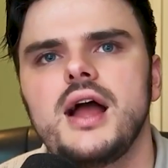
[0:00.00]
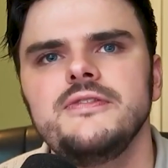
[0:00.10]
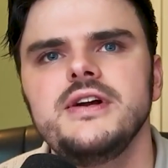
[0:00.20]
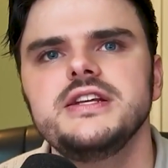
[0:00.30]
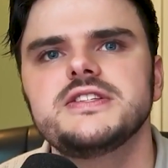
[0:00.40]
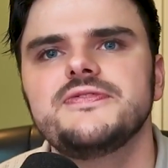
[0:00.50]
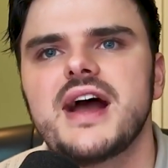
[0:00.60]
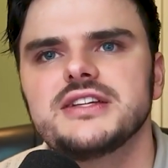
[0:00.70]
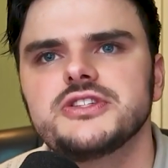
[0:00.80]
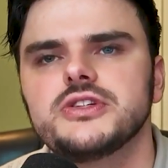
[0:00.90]
I find it's
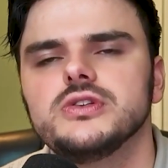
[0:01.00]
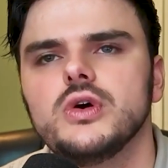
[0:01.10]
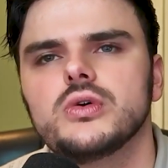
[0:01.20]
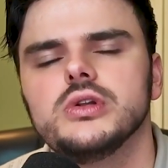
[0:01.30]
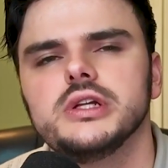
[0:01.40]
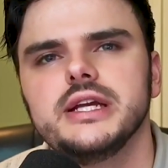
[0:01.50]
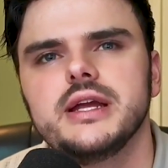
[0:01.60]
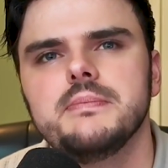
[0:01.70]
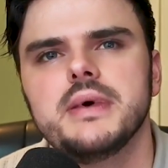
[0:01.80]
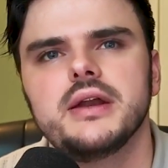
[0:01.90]
faster locally
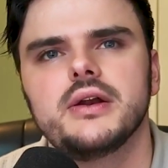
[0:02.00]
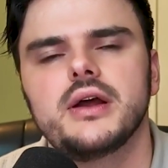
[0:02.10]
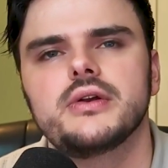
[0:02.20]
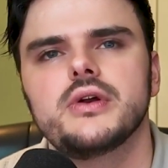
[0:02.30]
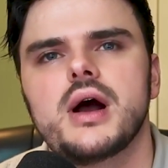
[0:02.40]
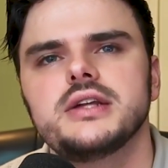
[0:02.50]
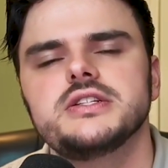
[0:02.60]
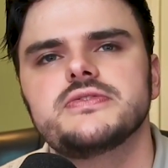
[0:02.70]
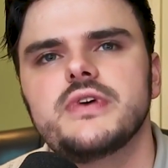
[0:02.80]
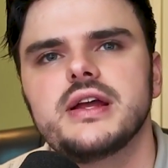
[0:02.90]
and better. I don't know. I
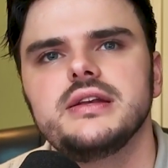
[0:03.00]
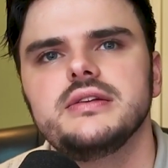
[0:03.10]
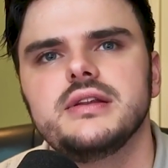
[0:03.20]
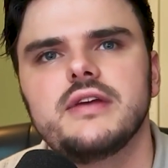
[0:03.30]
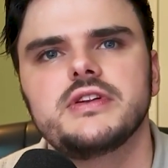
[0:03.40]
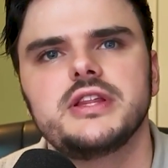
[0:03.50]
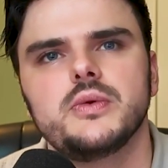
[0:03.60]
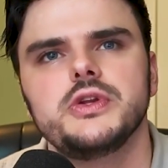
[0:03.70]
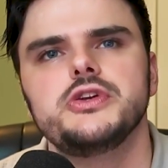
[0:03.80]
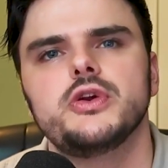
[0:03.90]
just find
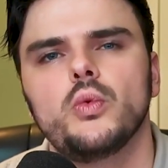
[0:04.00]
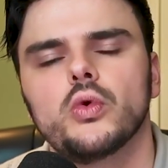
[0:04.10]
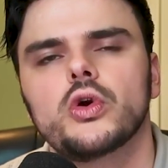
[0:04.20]
everything when you can